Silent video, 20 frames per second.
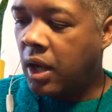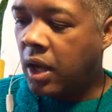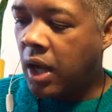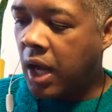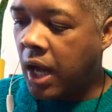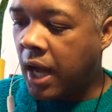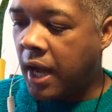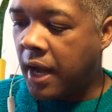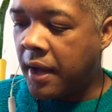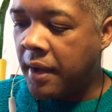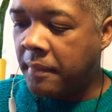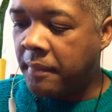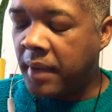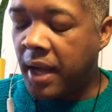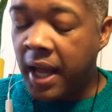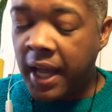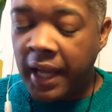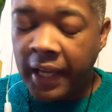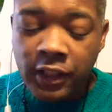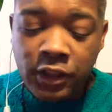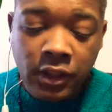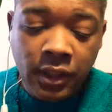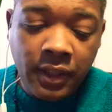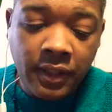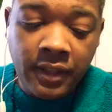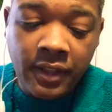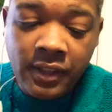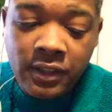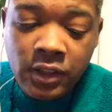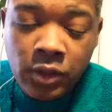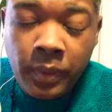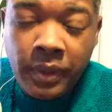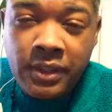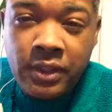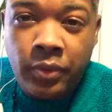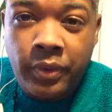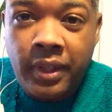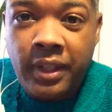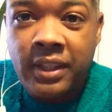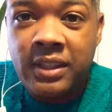Actually, this
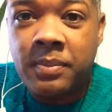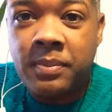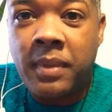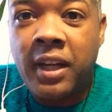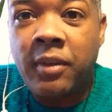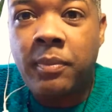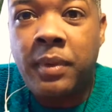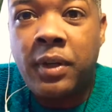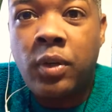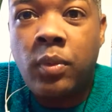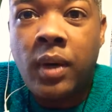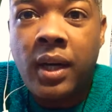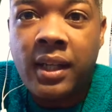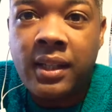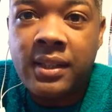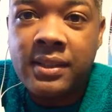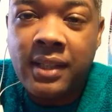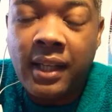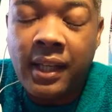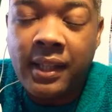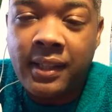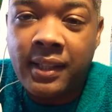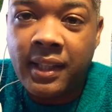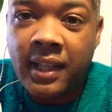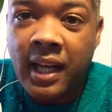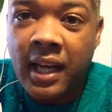week's readings might have been quite exciting.